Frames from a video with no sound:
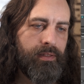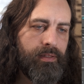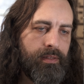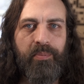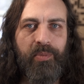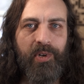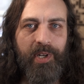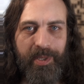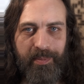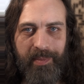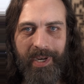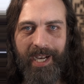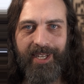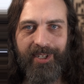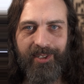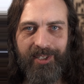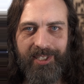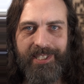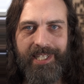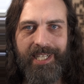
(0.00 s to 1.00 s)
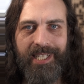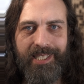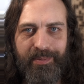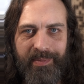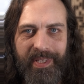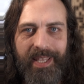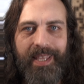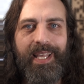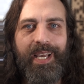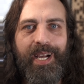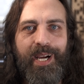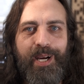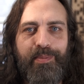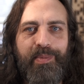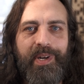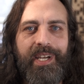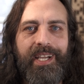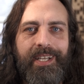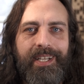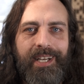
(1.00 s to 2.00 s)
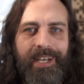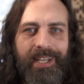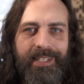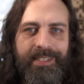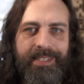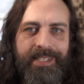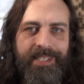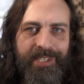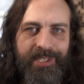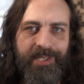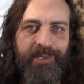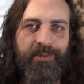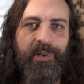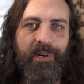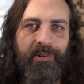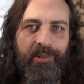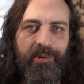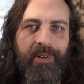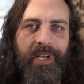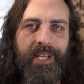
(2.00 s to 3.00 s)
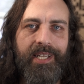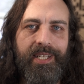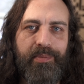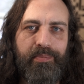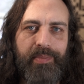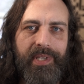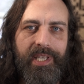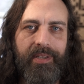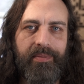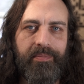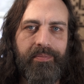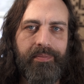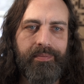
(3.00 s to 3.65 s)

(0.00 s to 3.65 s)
Pretty minor adjustment there, but it got us just where we wanted to be.